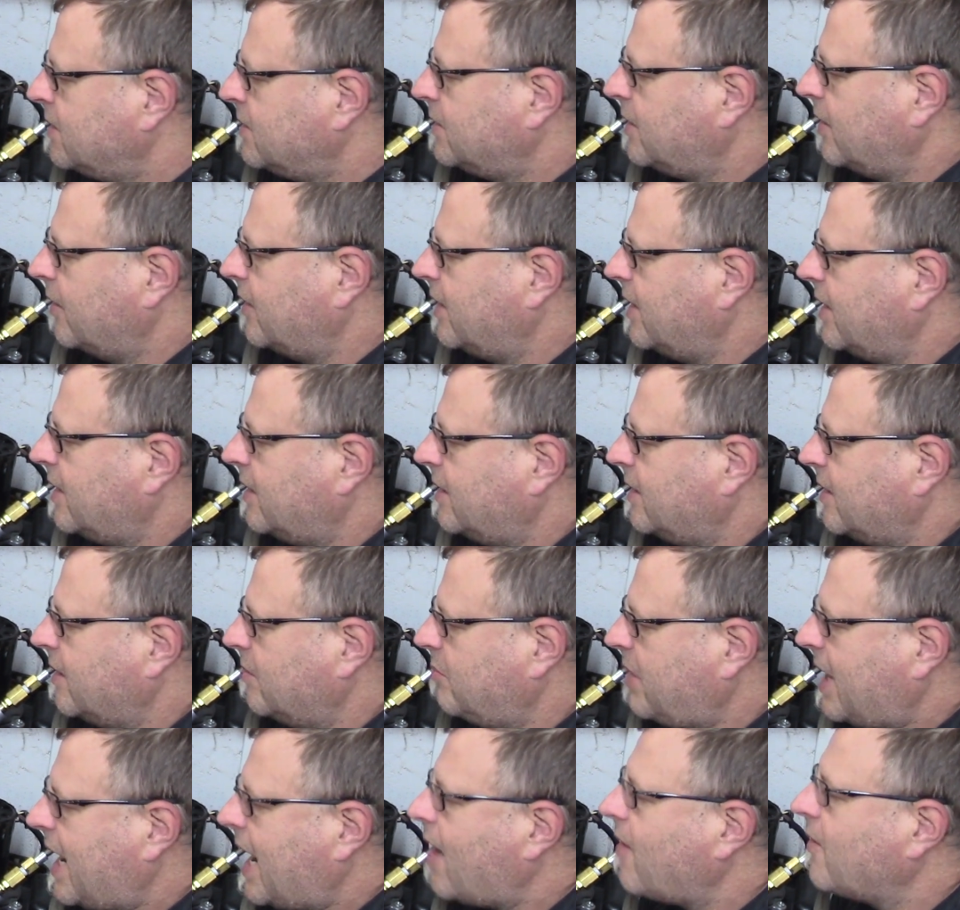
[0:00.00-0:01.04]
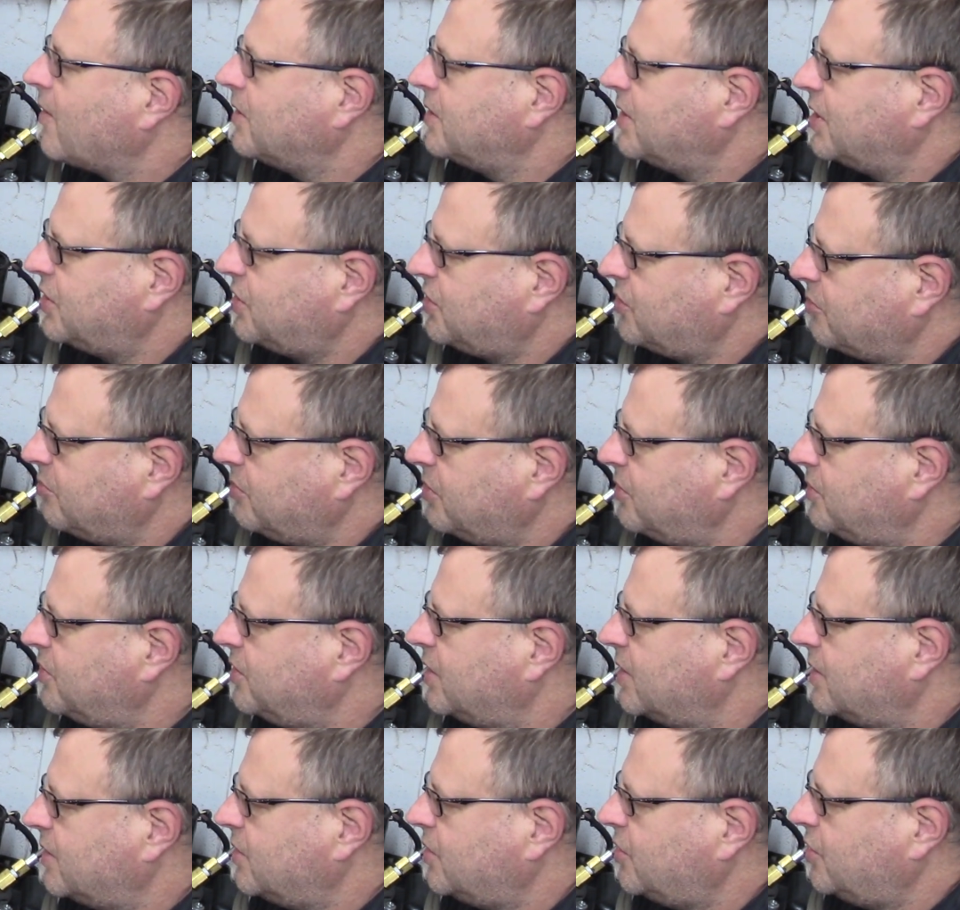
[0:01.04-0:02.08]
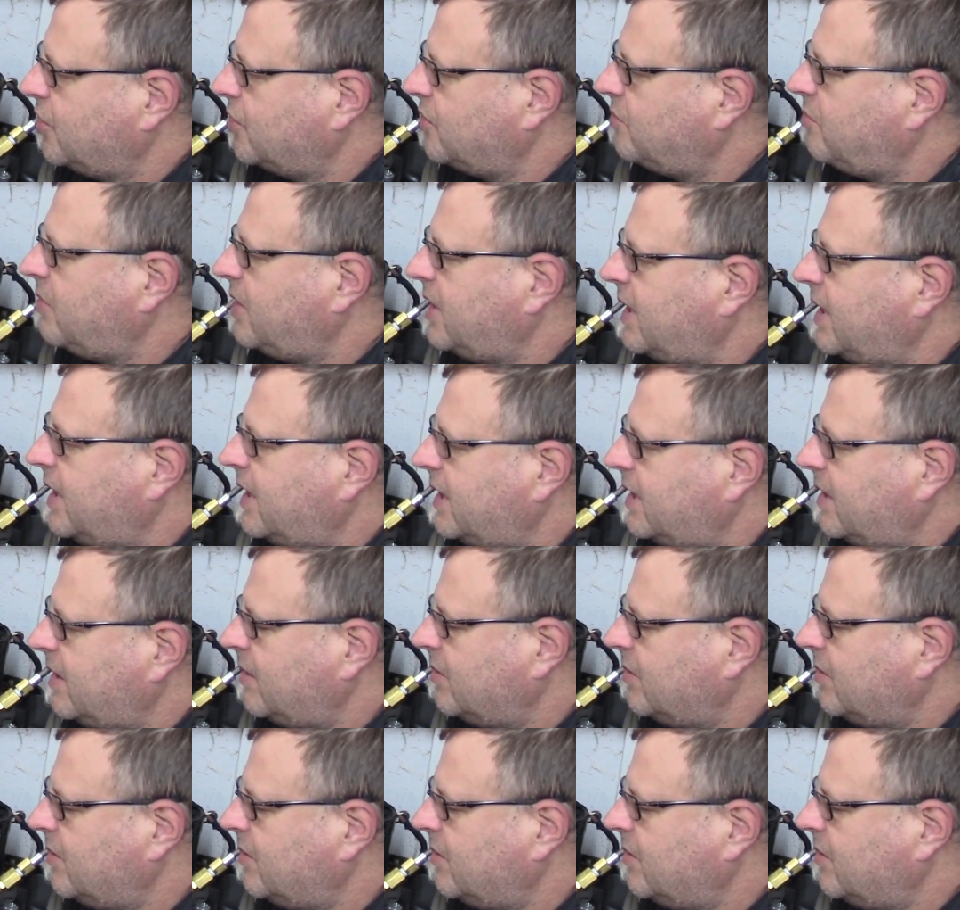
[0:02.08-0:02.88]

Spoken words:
So the power distribution should be